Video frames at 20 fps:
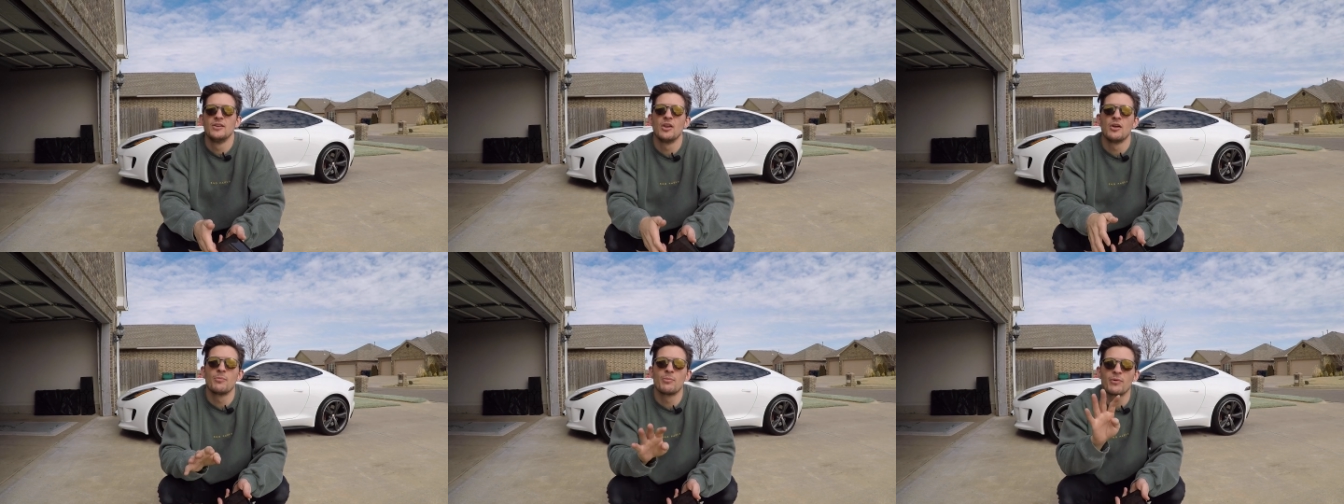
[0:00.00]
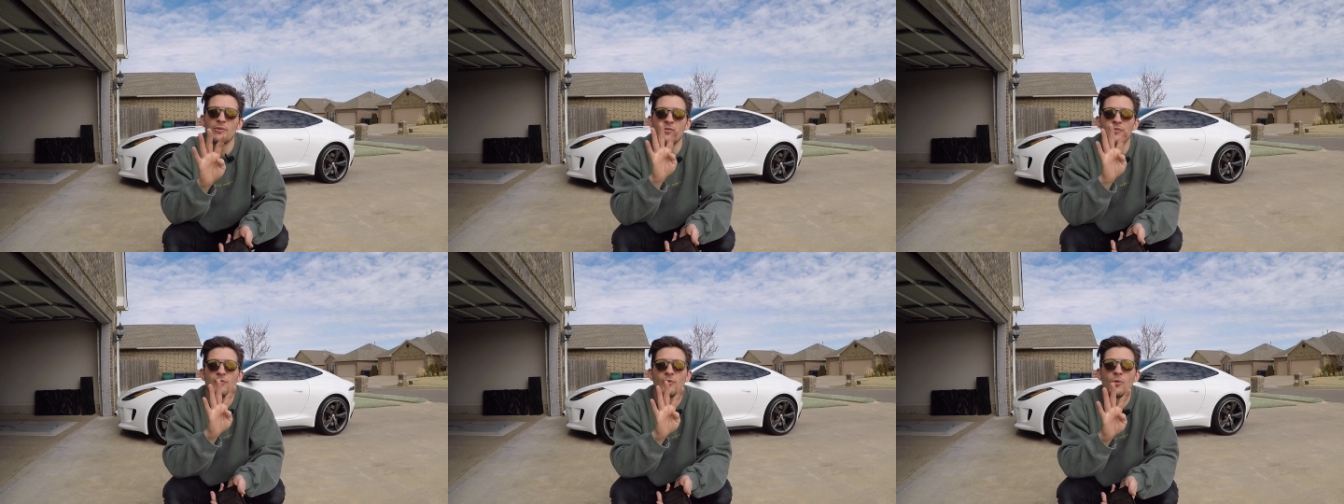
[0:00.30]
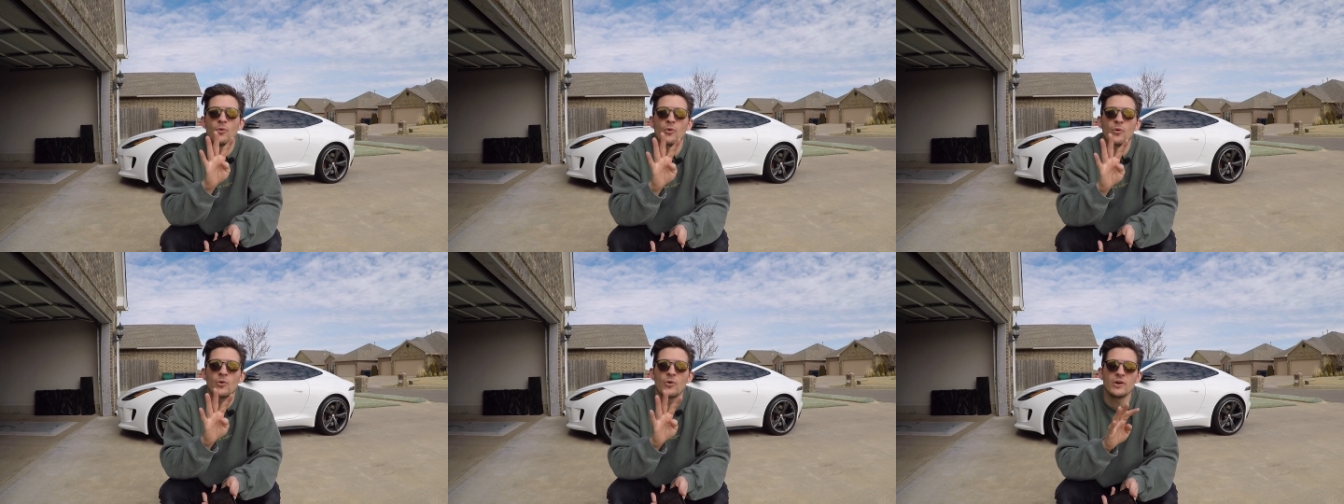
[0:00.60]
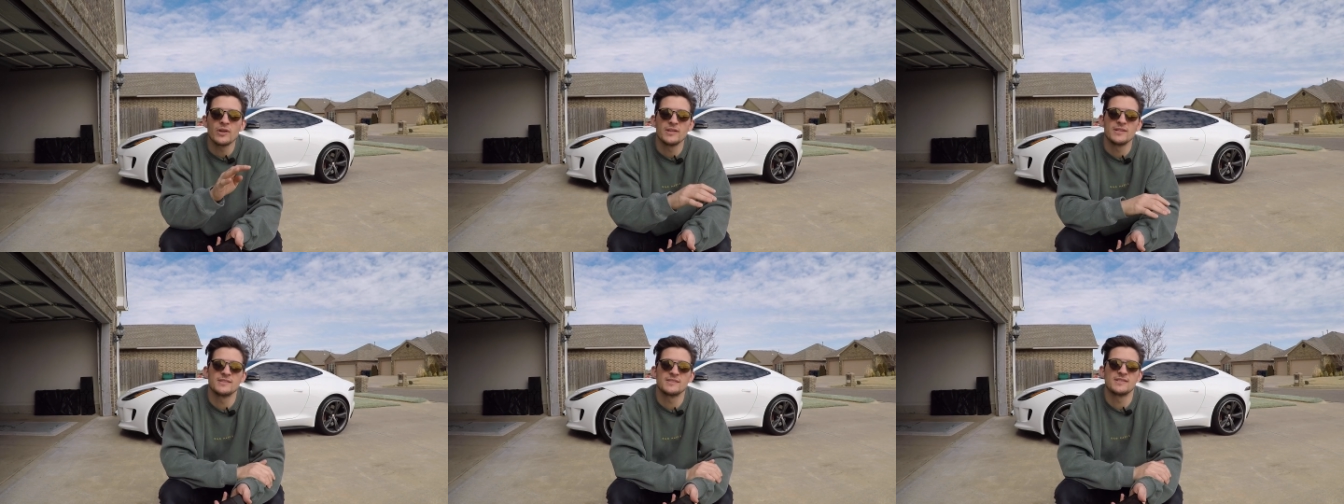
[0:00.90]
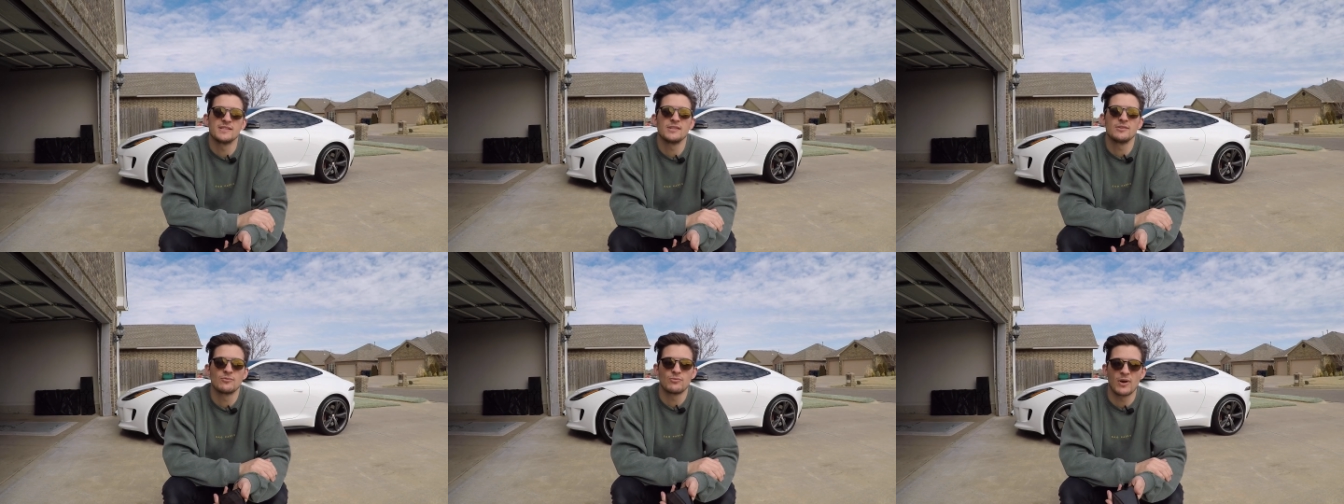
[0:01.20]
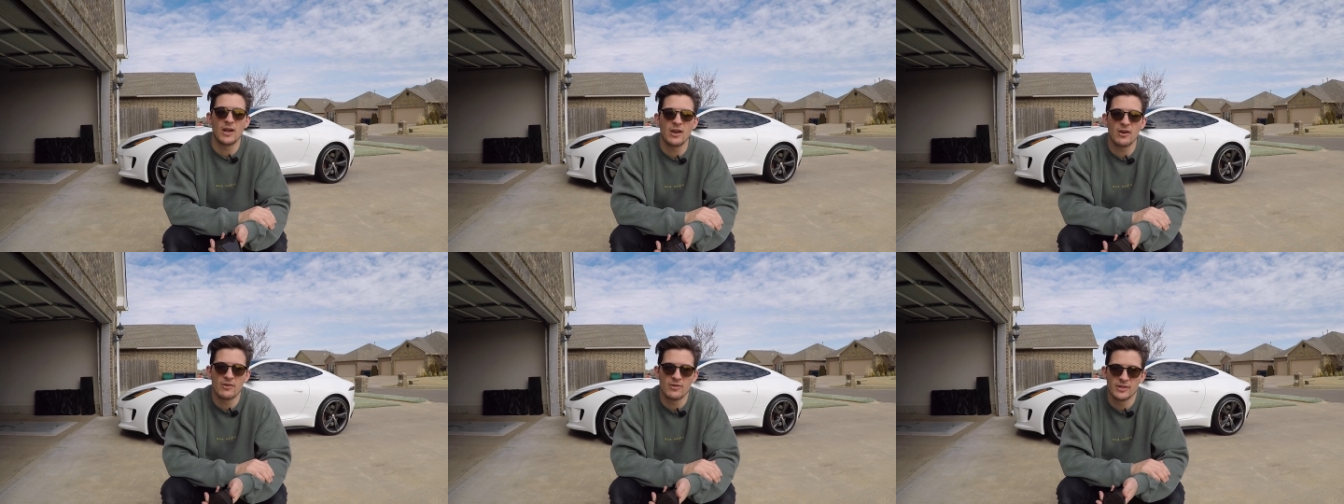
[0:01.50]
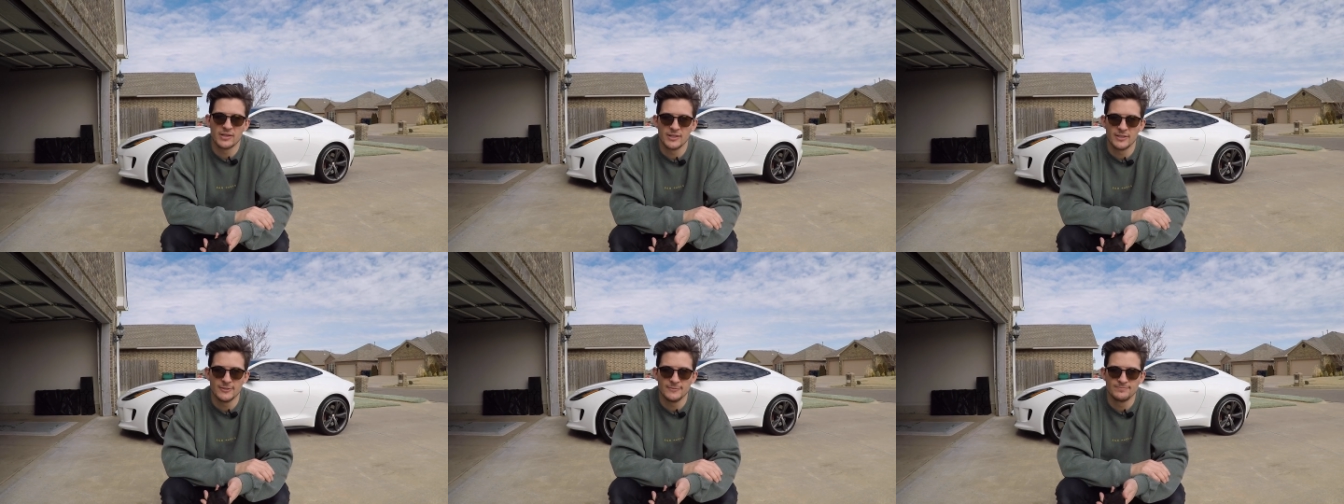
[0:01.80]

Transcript: Number four is the rarity,